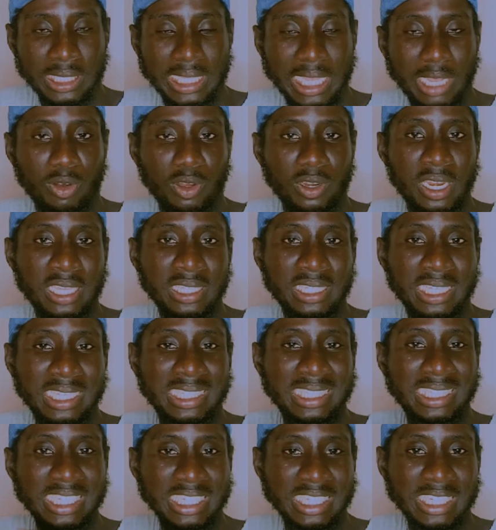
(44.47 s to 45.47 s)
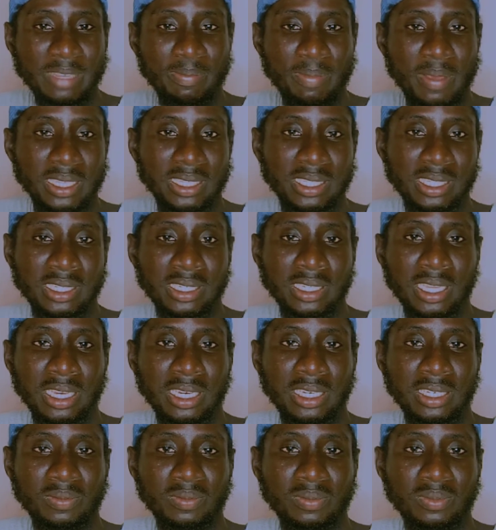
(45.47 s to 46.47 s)
Sarkodie is a stingy person
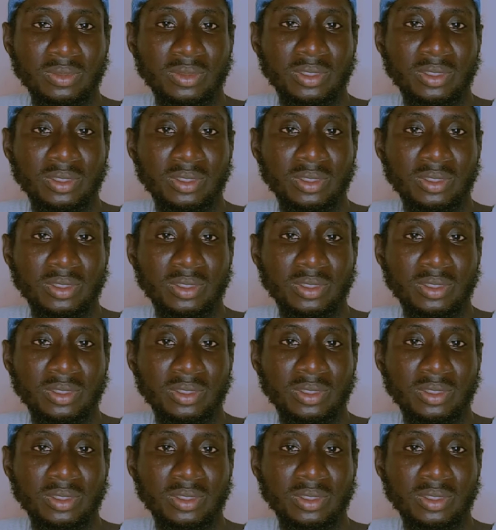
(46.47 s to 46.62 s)
and